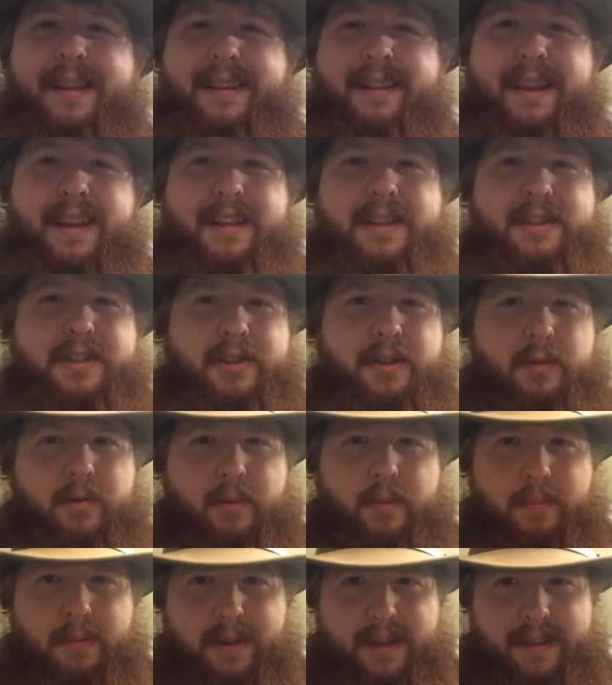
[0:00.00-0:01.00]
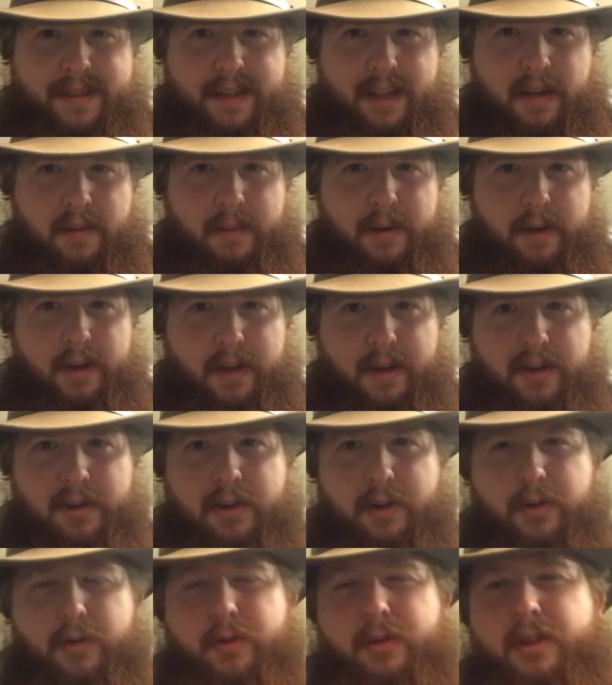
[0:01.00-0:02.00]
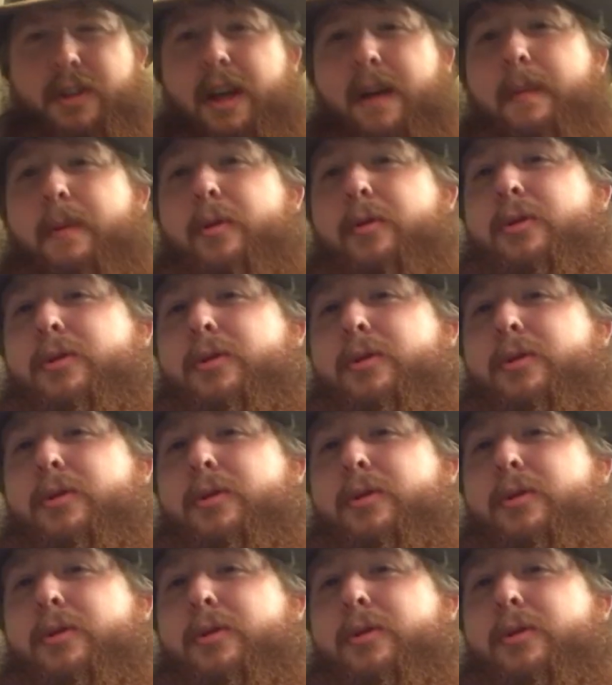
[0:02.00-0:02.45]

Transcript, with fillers: Ladies and gentlemen, please allow me to introduce W.